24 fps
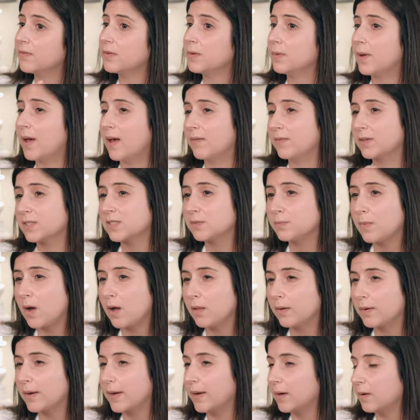If you have a
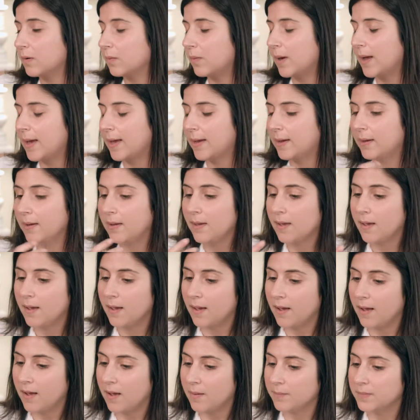smaller airway,
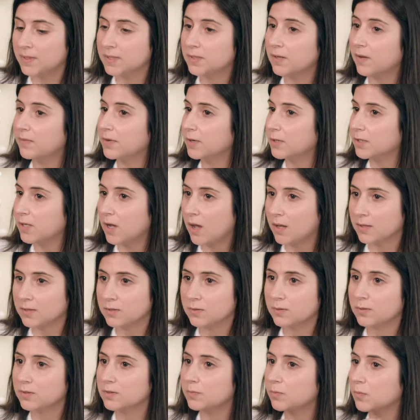um, still have your
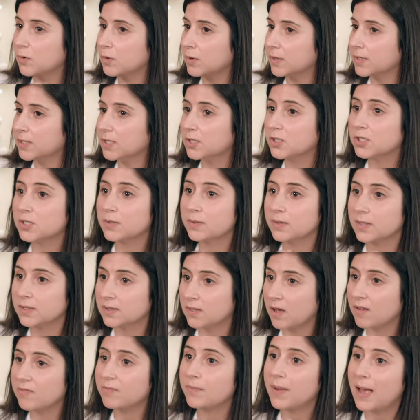tonsils, more tissue in the
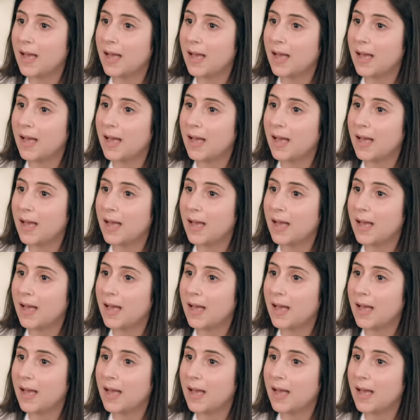soft